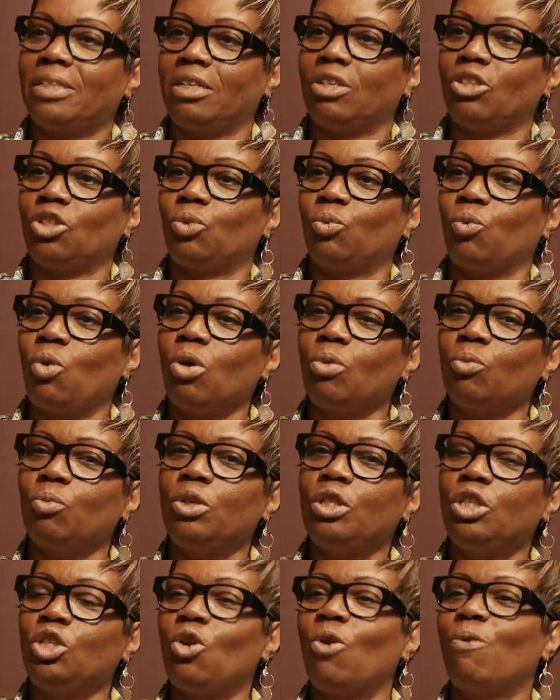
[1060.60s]
what
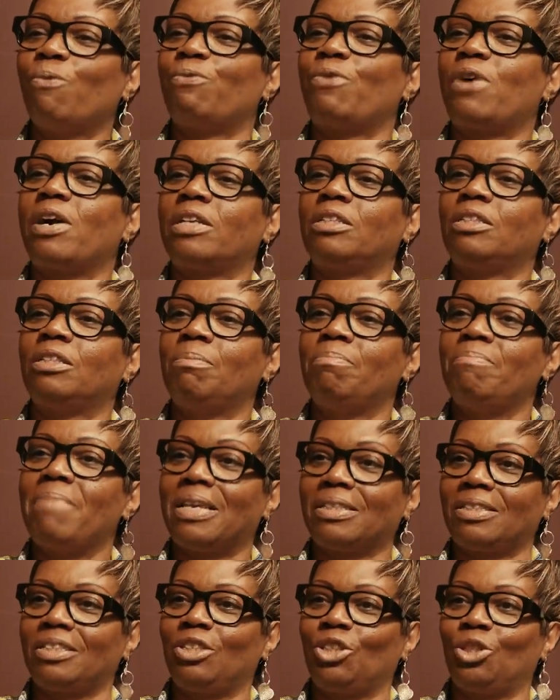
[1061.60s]
would your final
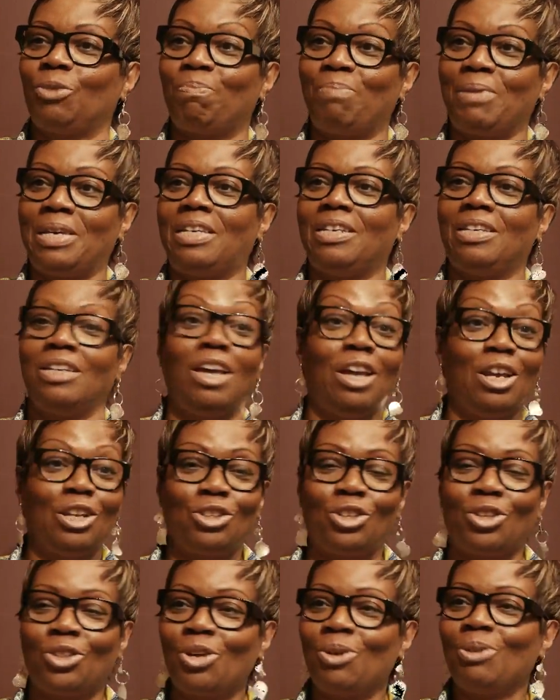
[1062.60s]
message be
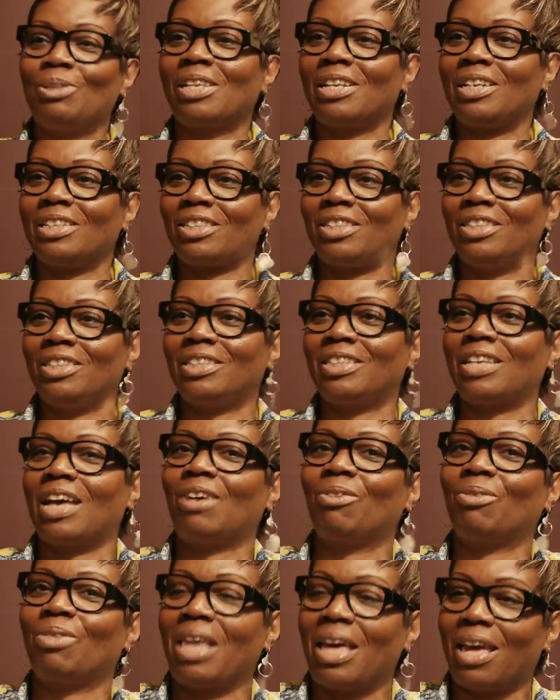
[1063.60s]
to those listeners
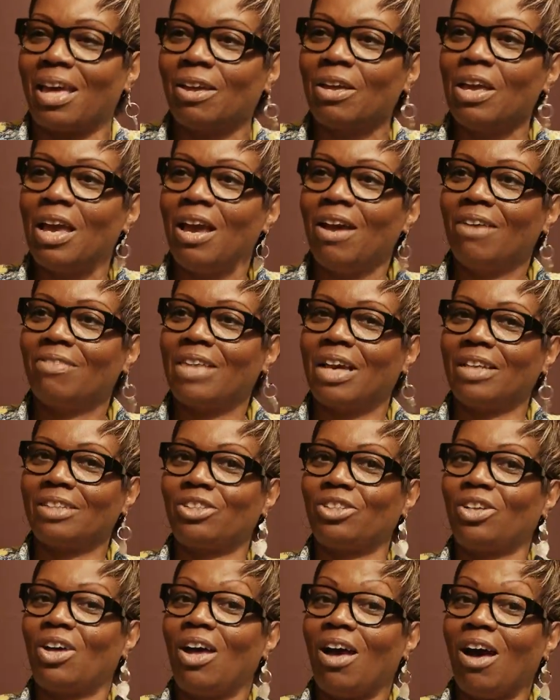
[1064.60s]
out there that
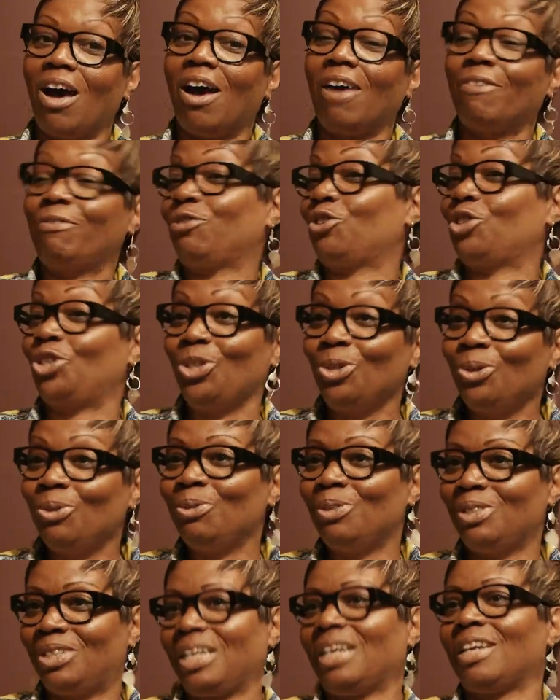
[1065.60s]
are
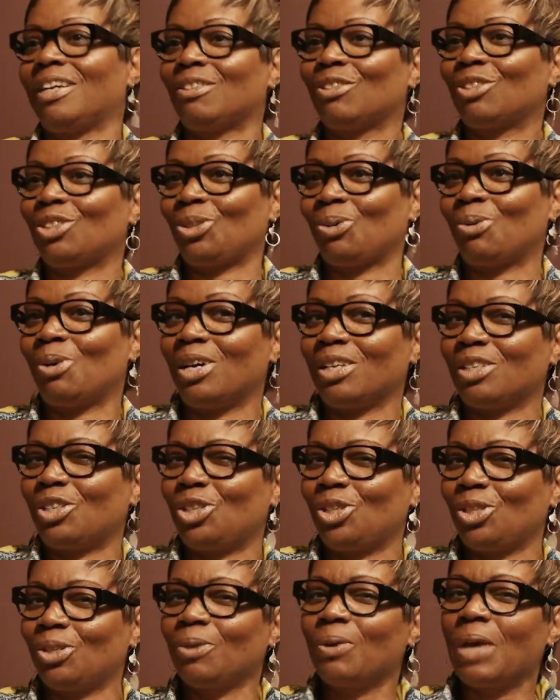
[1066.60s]
tuned in to us
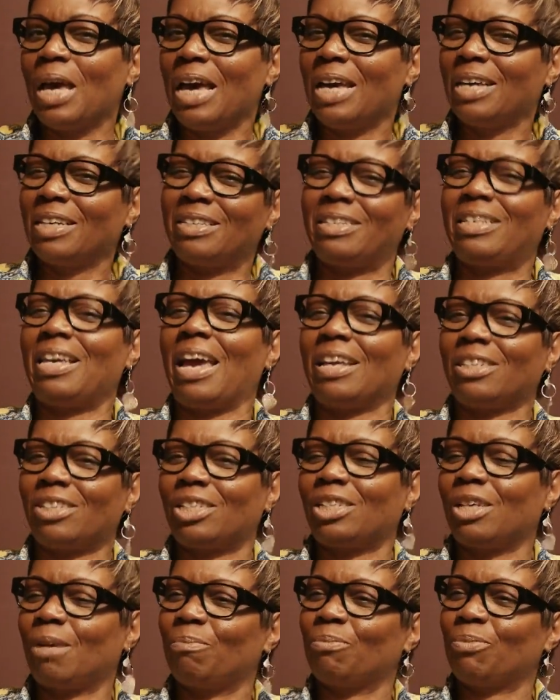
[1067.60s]
to get
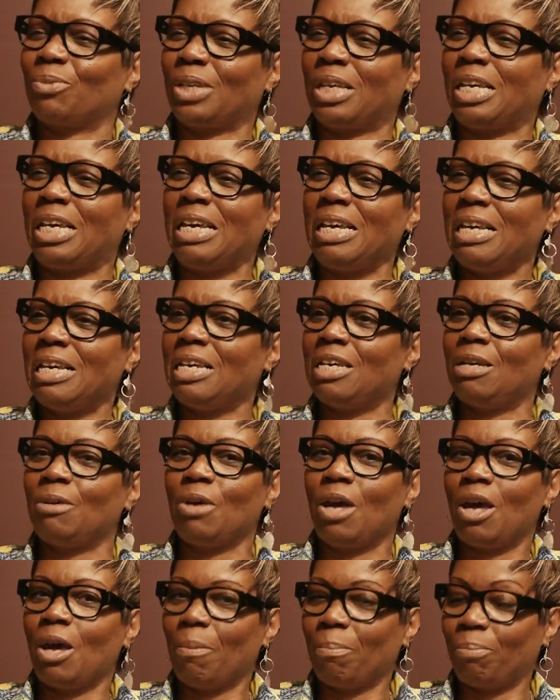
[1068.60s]
some key
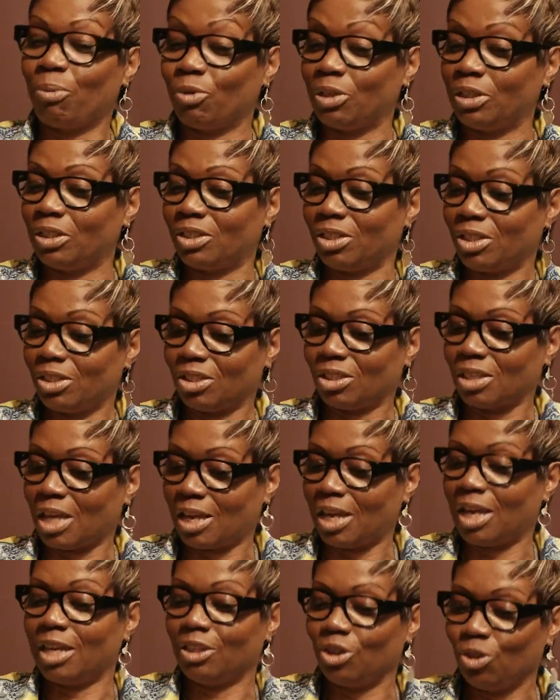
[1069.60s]
pointers?
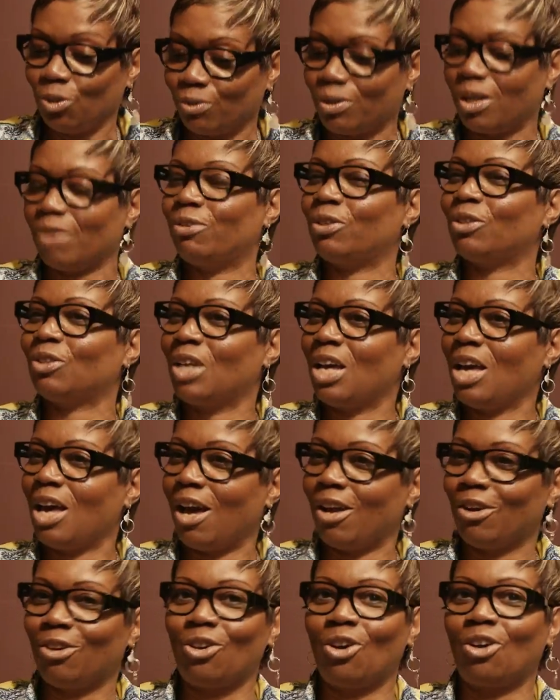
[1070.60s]
And you've given a
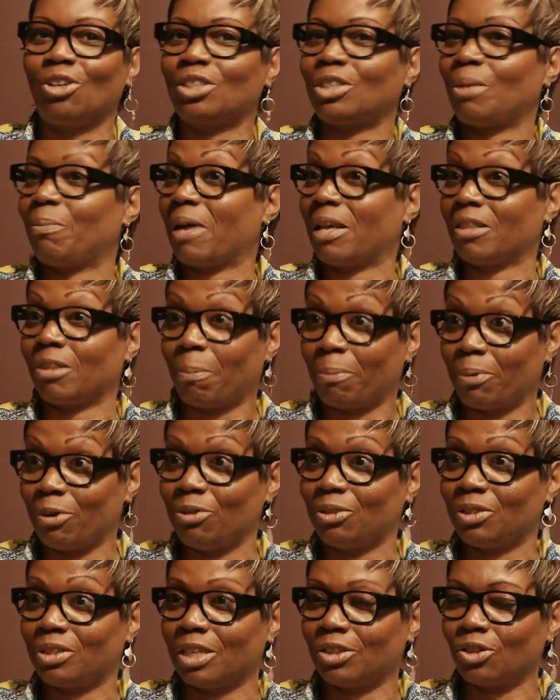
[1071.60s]
lot about the
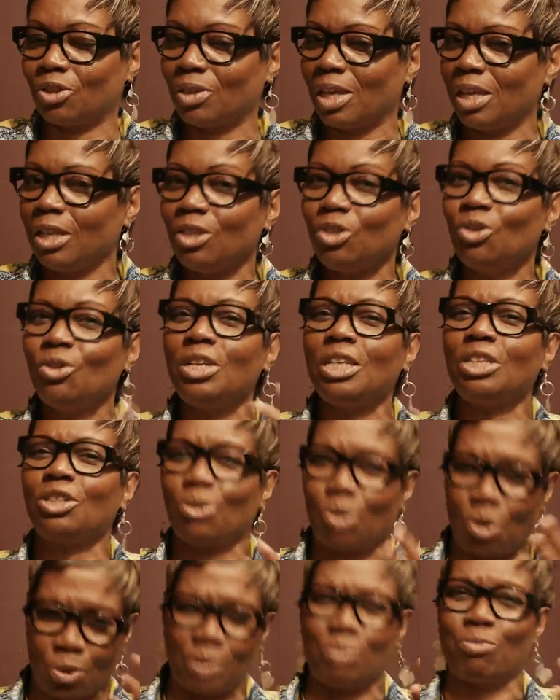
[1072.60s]
process, so you need to
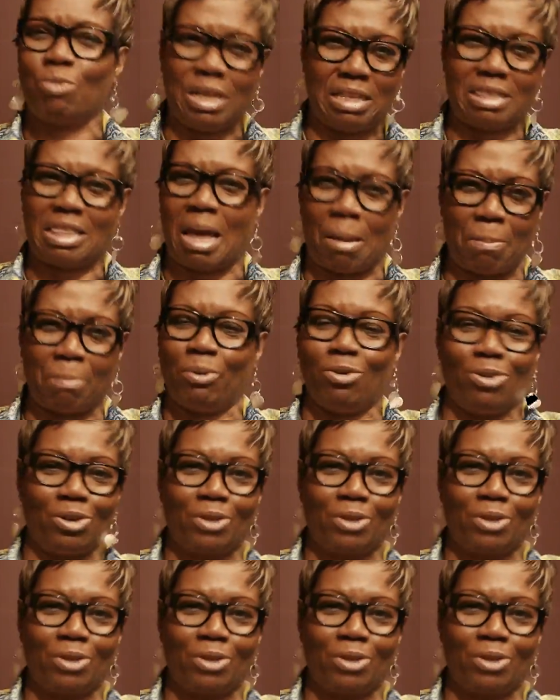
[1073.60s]
go and read that book